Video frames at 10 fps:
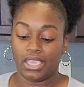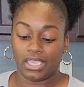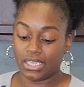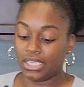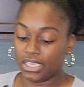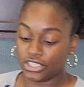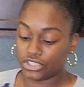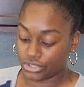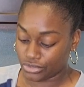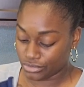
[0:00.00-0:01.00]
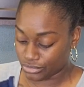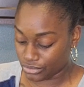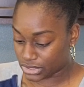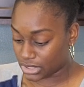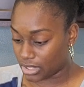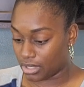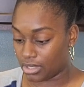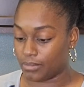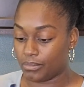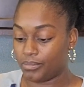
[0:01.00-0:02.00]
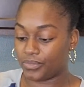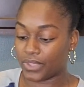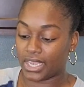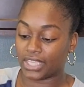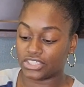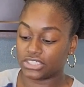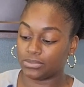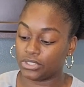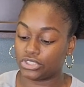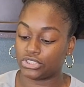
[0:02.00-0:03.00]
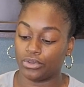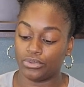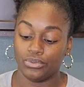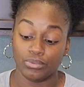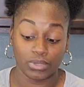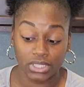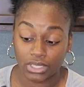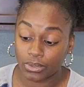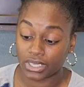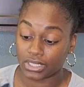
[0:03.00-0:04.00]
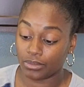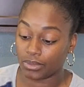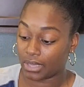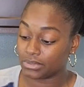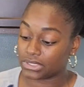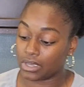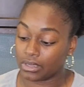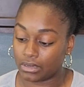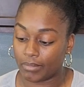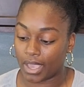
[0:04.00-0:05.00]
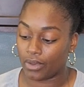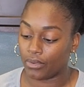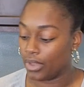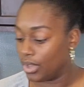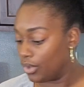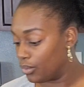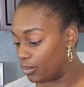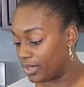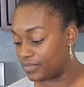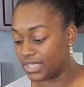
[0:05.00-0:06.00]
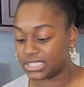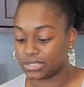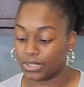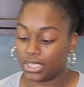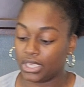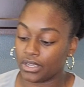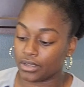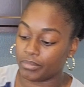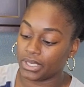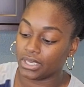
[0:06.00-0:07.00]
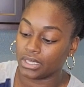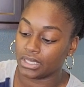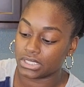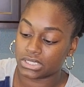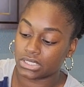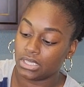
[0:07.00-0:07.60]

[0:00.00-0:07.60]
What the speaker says: any issues. And I just want to show you really quickly what I was talking about with this one here, because